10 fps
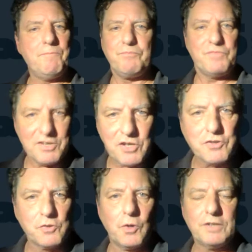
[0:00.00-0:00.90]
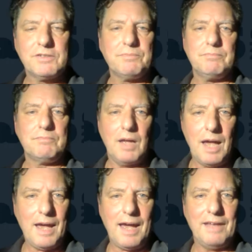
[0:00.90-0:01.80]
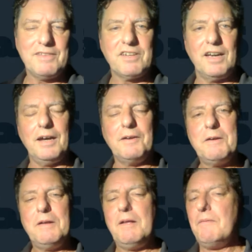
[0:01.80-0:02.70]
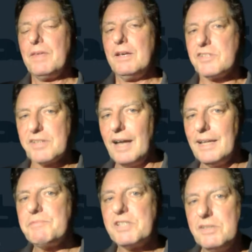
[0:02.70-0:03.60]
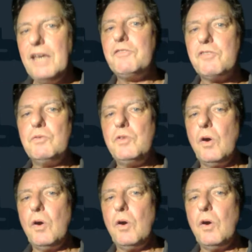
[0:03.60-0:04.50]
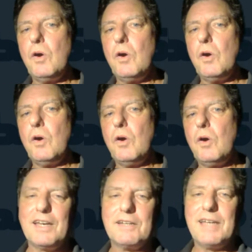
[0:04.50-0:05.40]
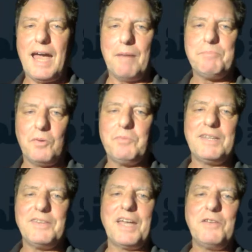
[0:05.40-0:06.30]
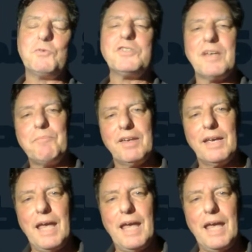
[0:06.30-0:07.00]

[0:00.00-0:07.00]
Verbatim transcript: This is good, and startups need to know whether they are filling a gap or whether they do something